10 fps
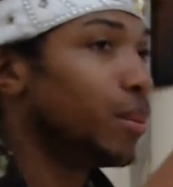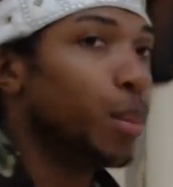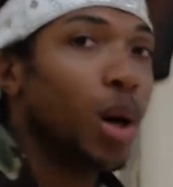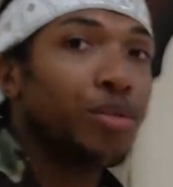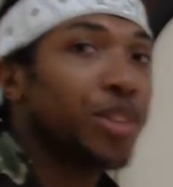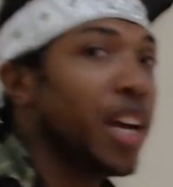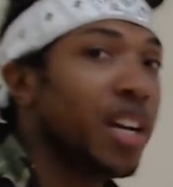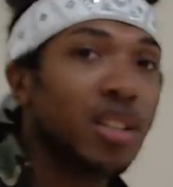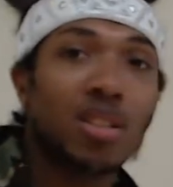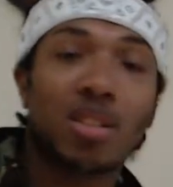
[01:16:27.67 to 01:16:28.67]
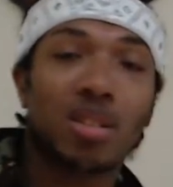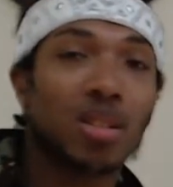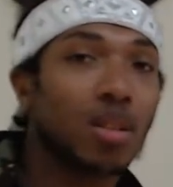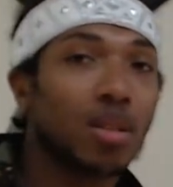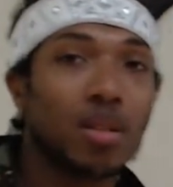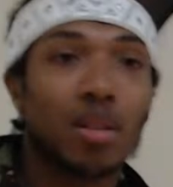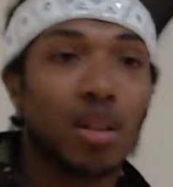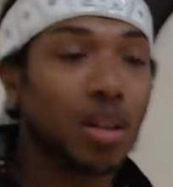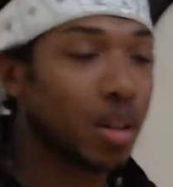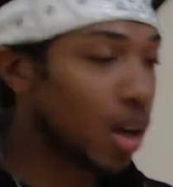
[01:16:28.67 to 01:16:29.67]
birthdays.
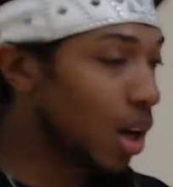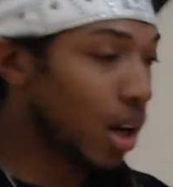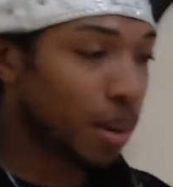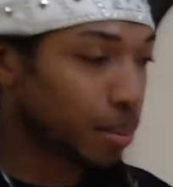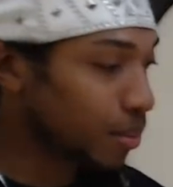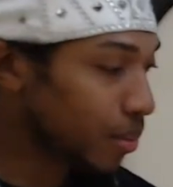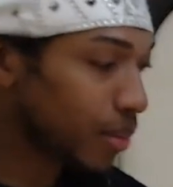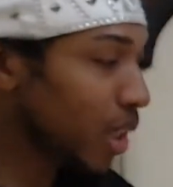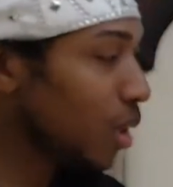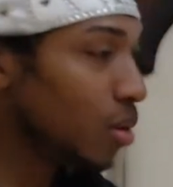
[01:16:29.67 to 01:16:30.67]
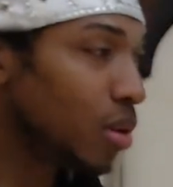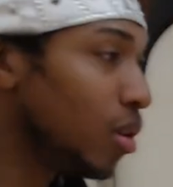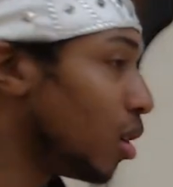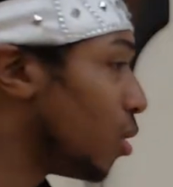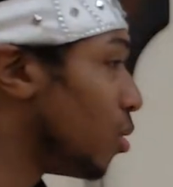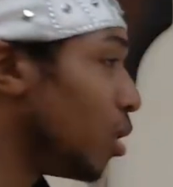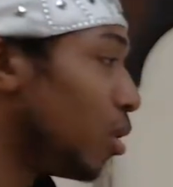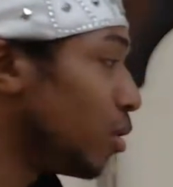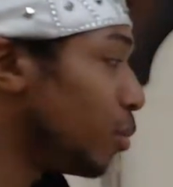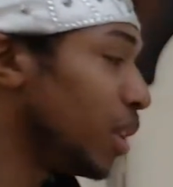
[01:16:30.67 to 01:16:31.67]
I don't
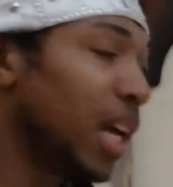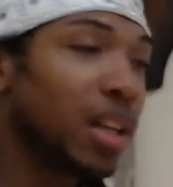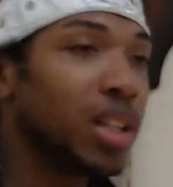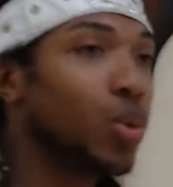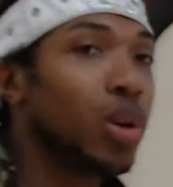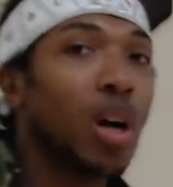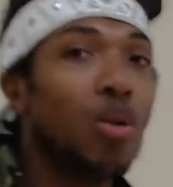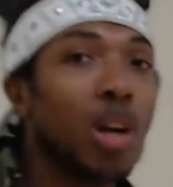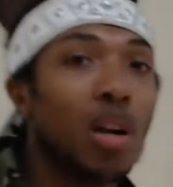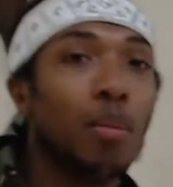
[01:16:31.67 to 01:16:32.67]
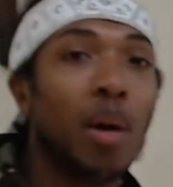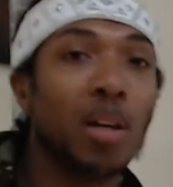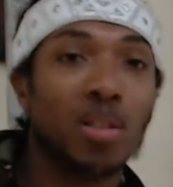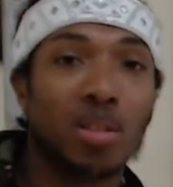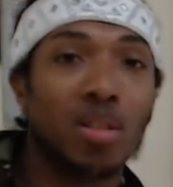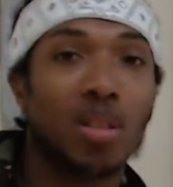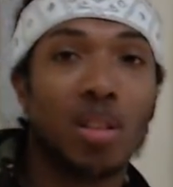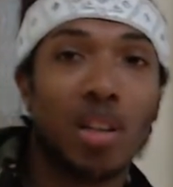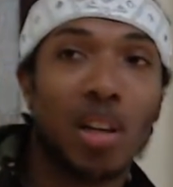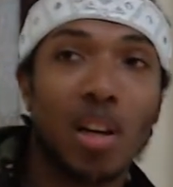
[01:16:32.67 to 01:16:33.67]
know, but they have been doing a whole lot of mess.
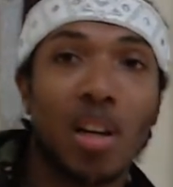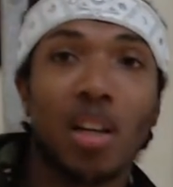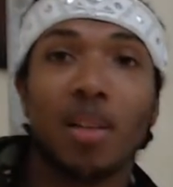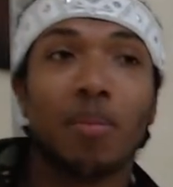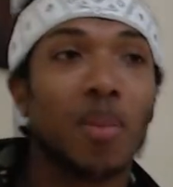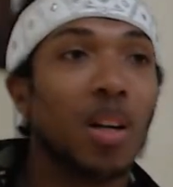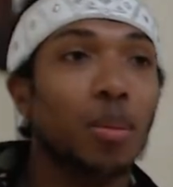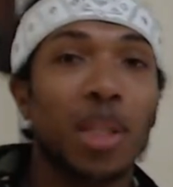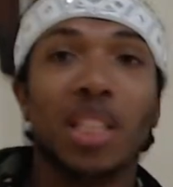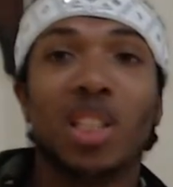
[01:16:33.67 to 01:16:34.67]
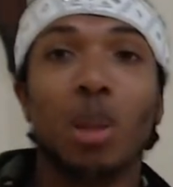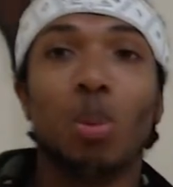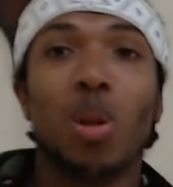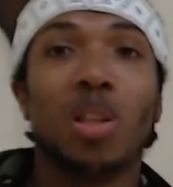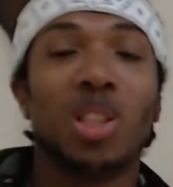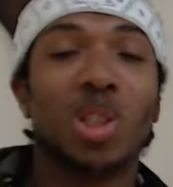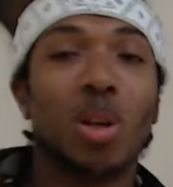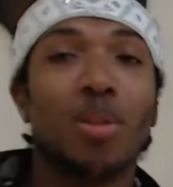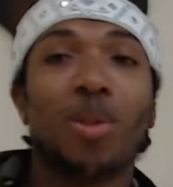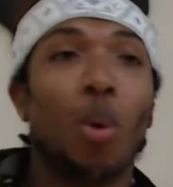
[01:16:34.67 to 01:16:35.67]
You know what I'm saying? Sleeping with the
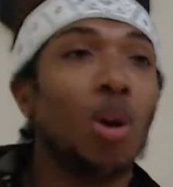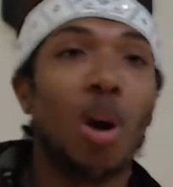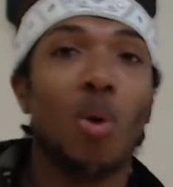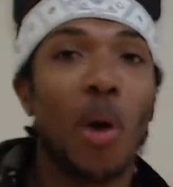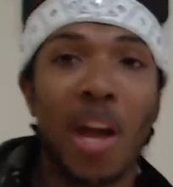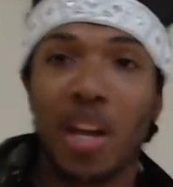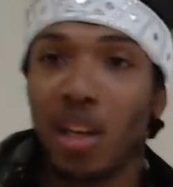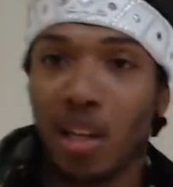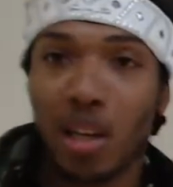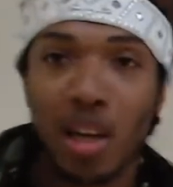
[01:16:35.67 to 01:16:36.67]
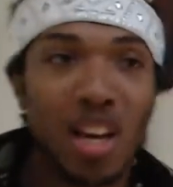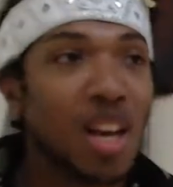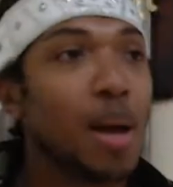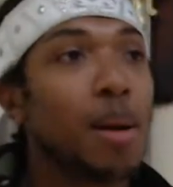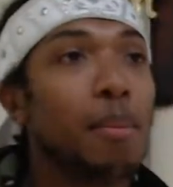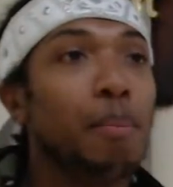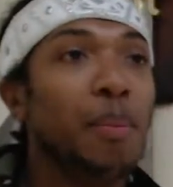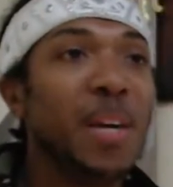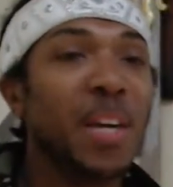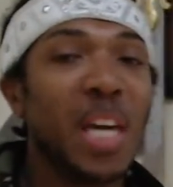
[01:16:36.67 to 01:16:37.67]
sister and throwing her away,
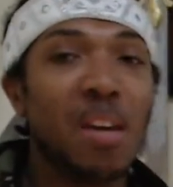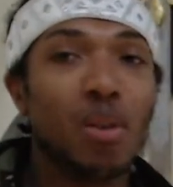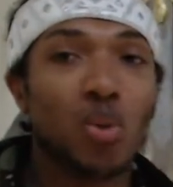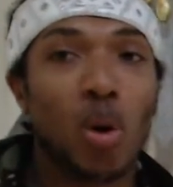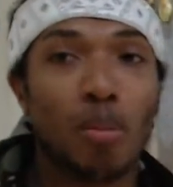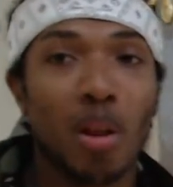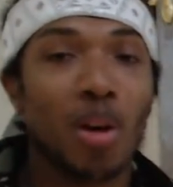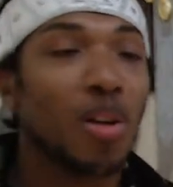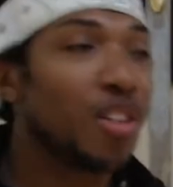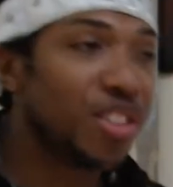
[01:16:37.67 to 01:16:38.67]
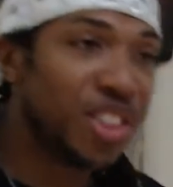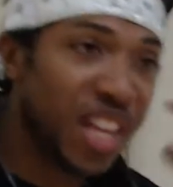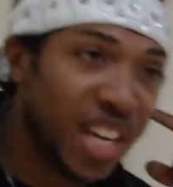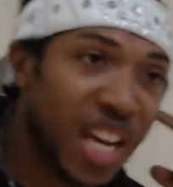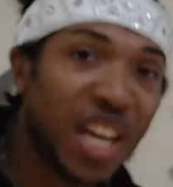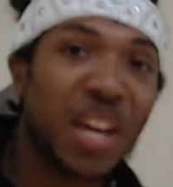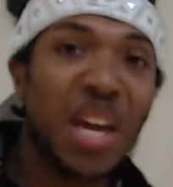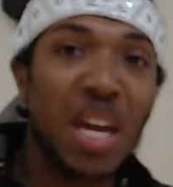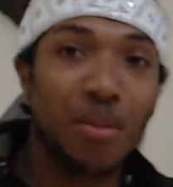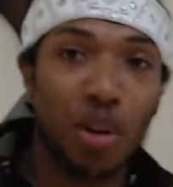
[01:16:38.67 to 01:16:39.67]
being evil to her brother, thinking
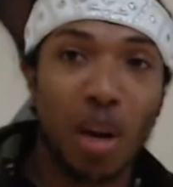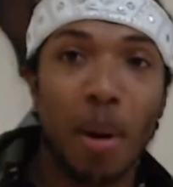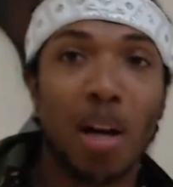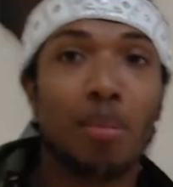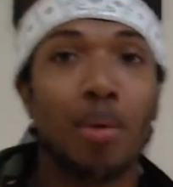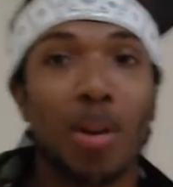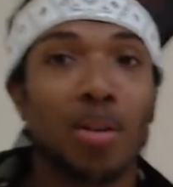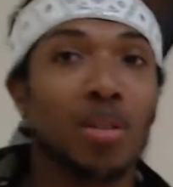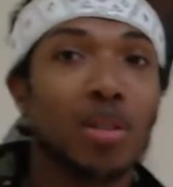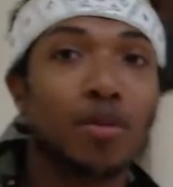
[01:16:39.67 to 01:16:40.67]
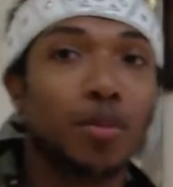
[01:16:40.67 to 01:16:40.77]
evil about her brother,